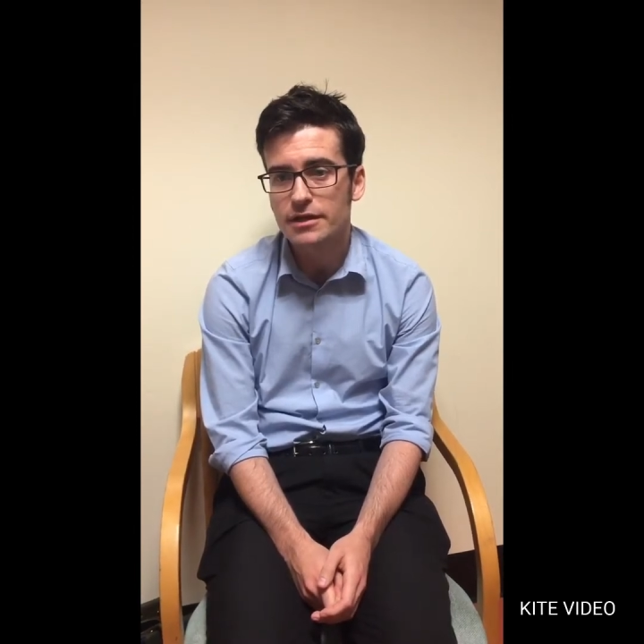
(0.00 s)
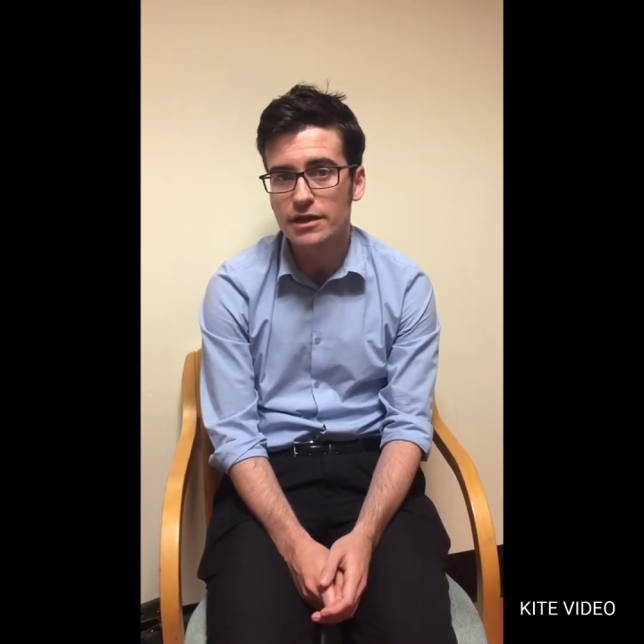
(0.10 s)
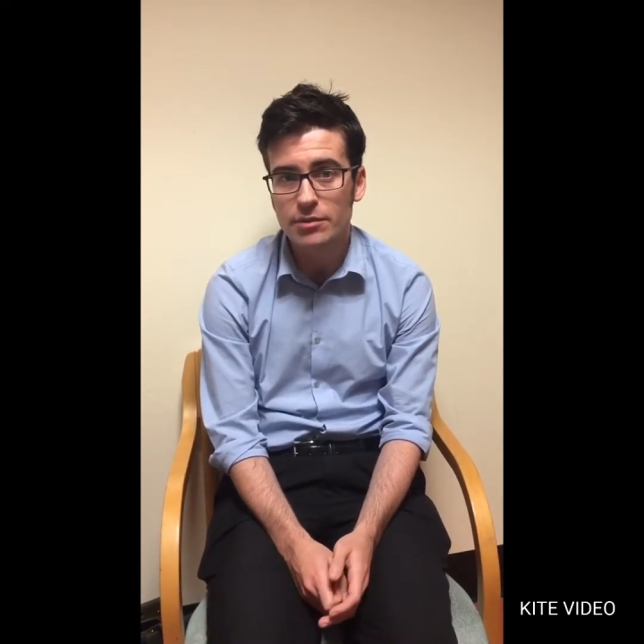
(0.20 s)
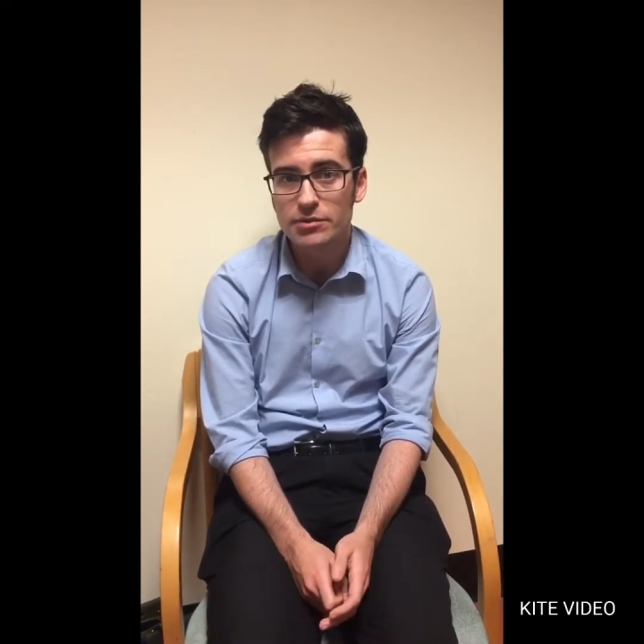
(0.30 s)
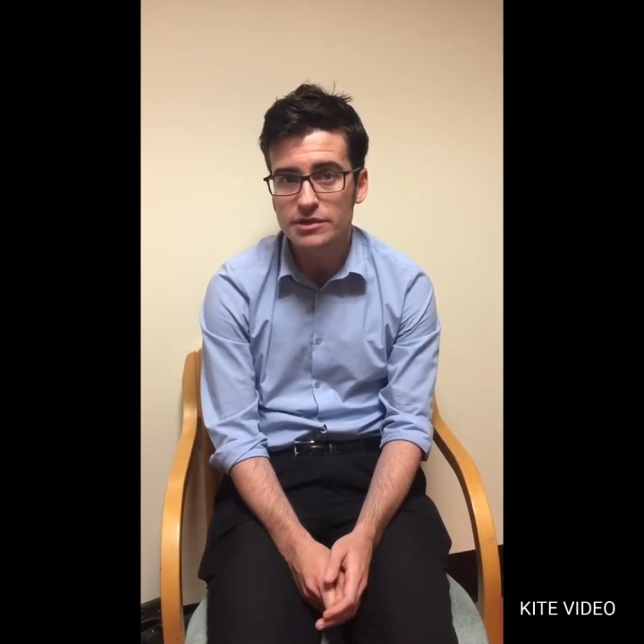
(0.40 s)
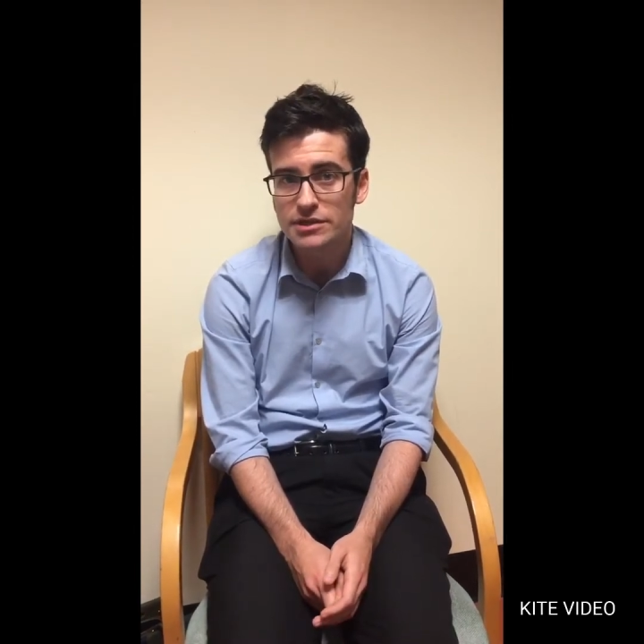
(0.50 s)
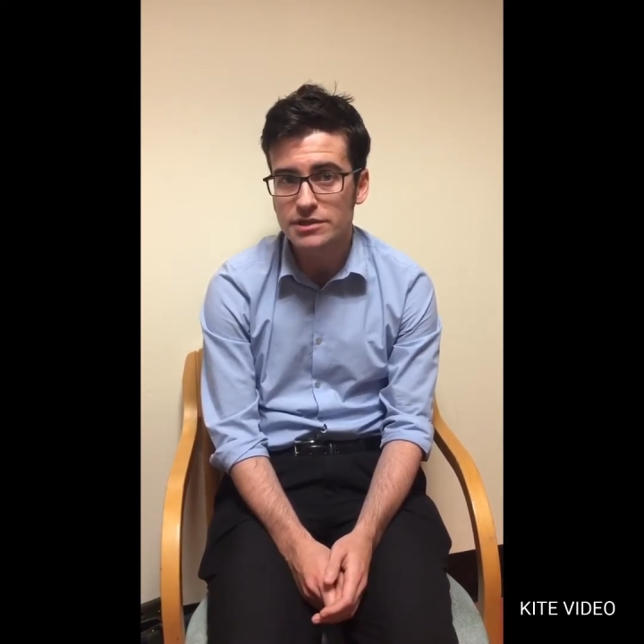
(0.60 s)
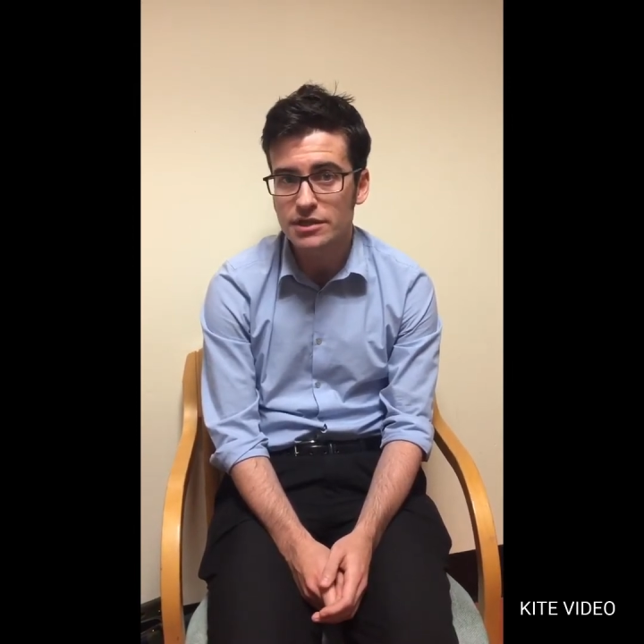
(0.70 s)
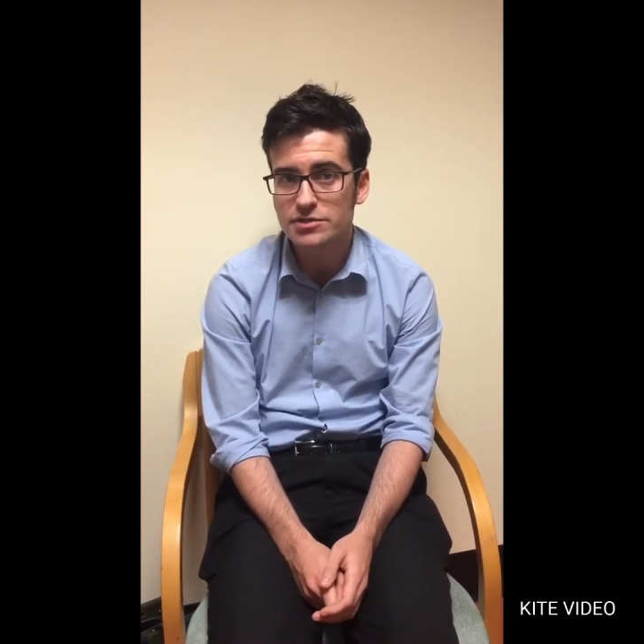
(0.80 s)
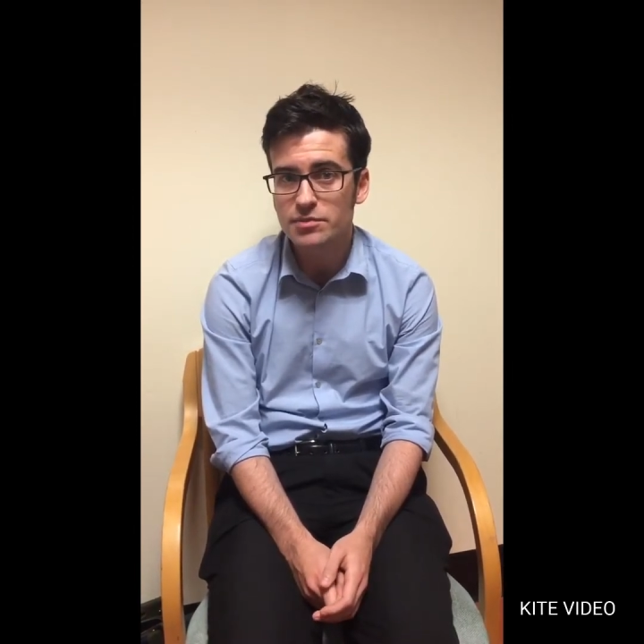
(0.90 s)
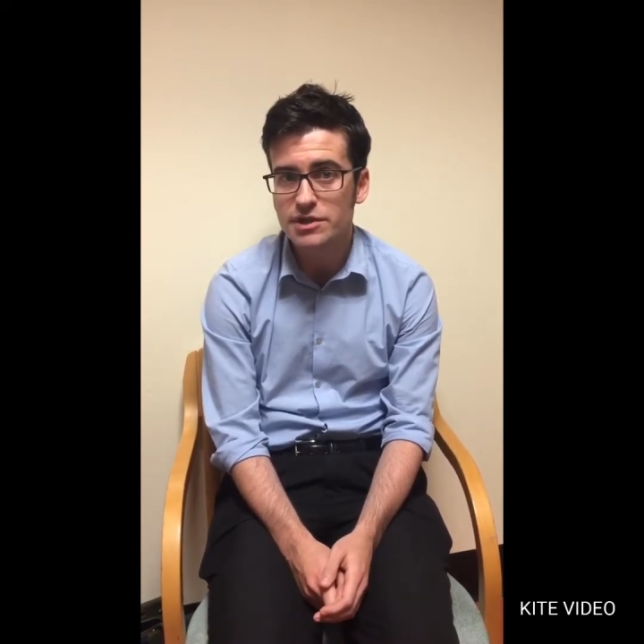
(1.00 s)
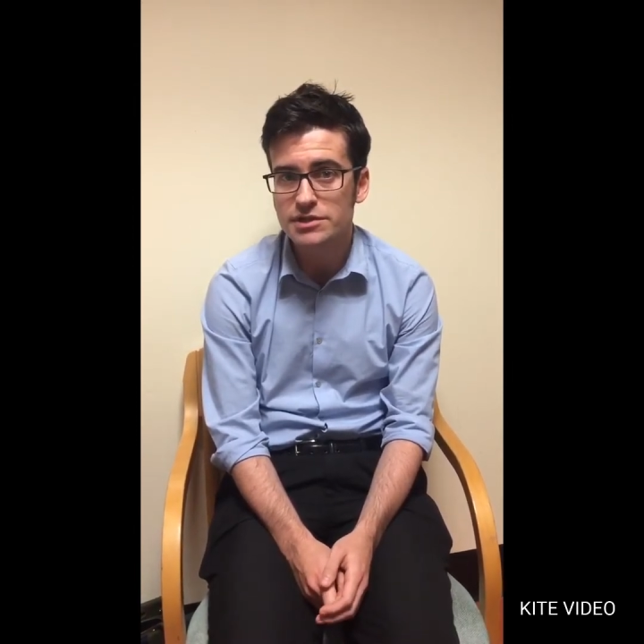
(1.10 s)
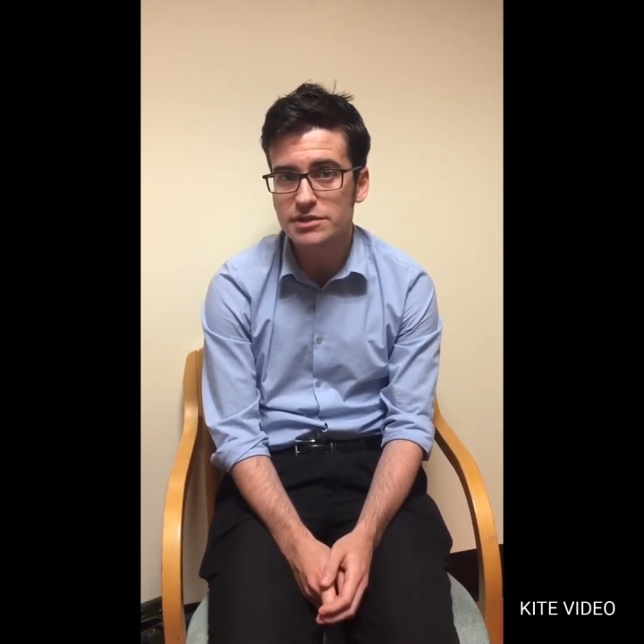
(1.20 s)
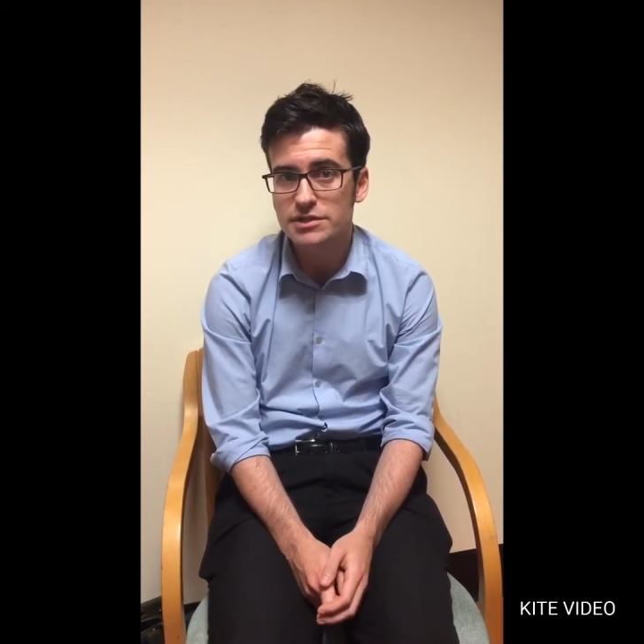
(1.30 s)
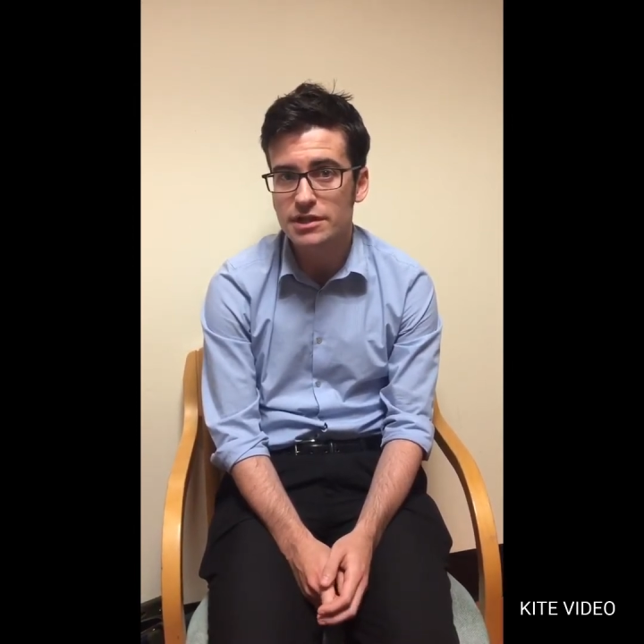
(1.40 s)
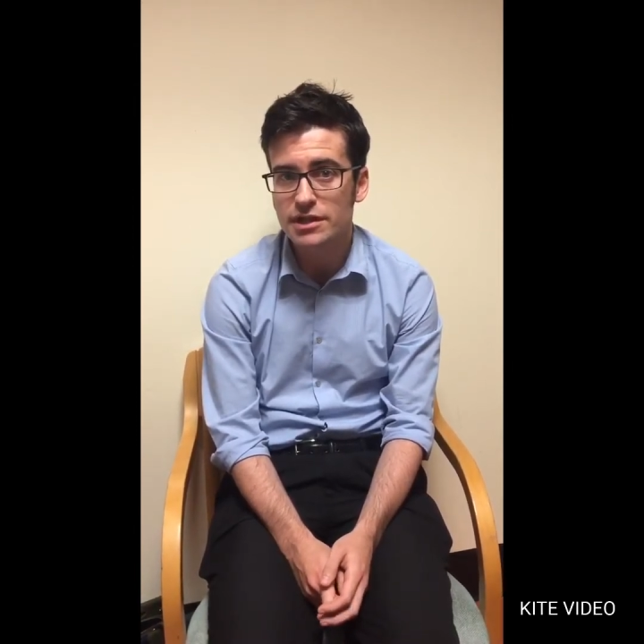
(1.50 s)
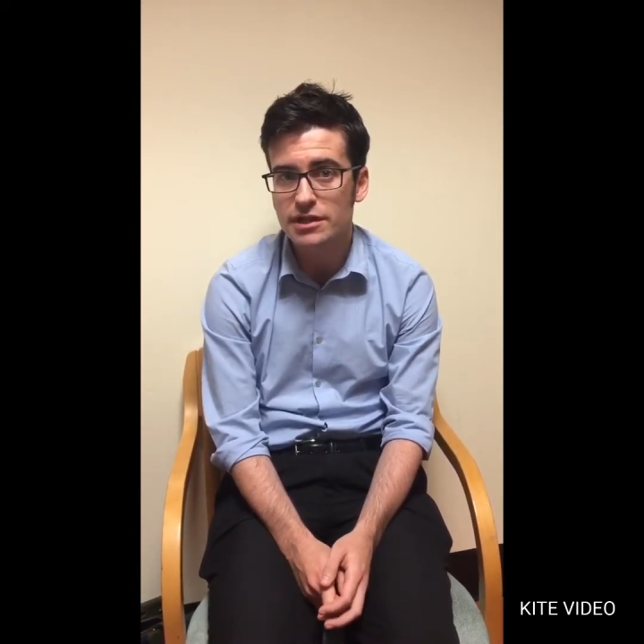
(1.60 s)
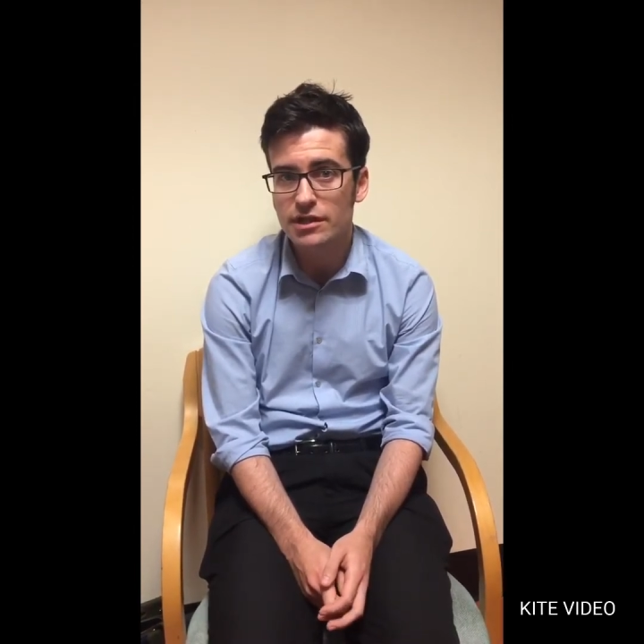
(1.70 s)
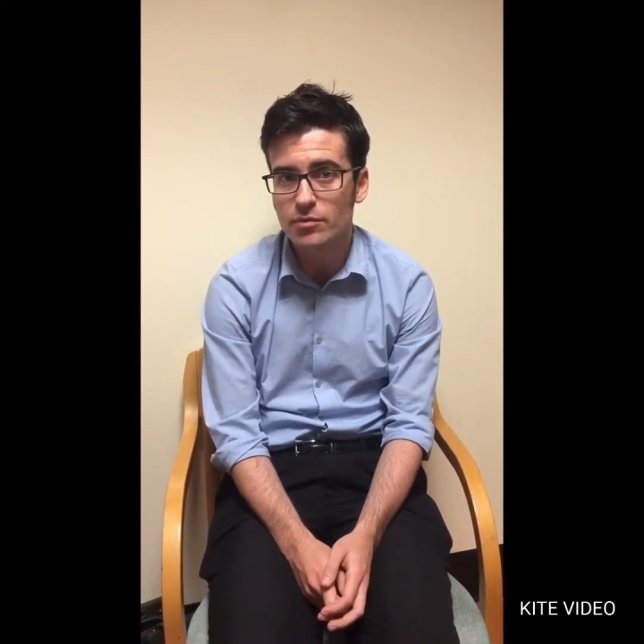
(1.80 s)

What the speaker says: You're able to discuss patients' care in a